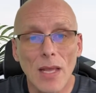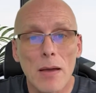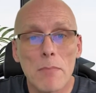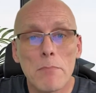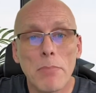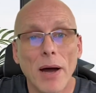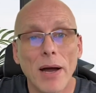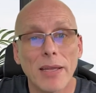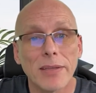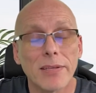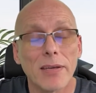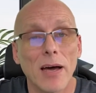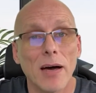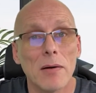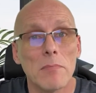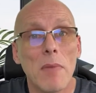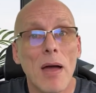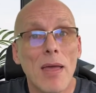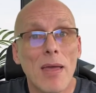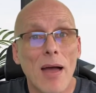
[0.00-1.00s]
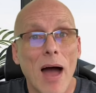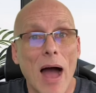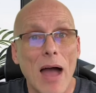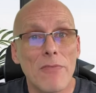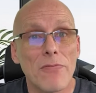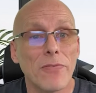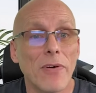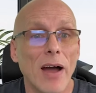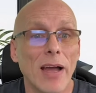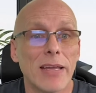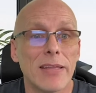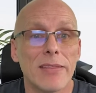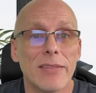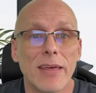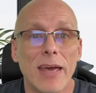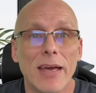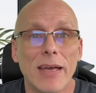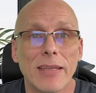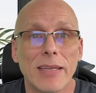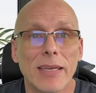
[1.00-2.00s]
but I find
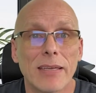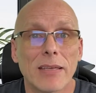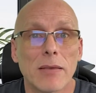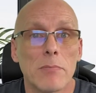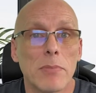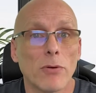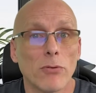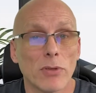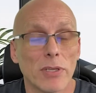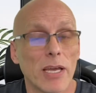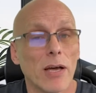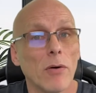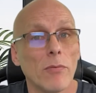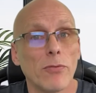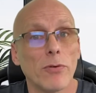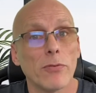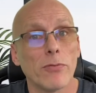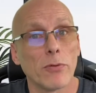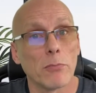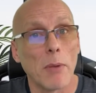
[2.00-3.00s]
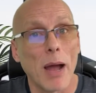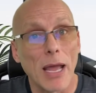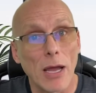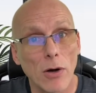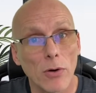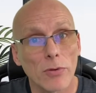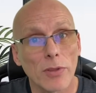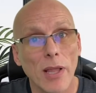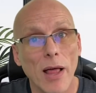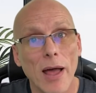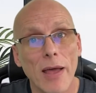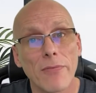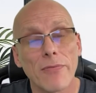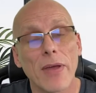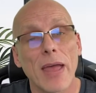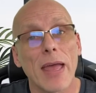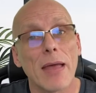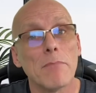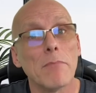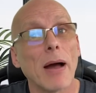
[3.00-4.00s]
that it can be really helpful for my own life,
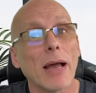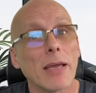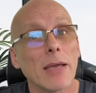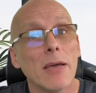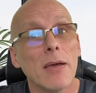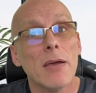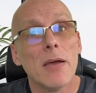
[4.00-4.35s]
and my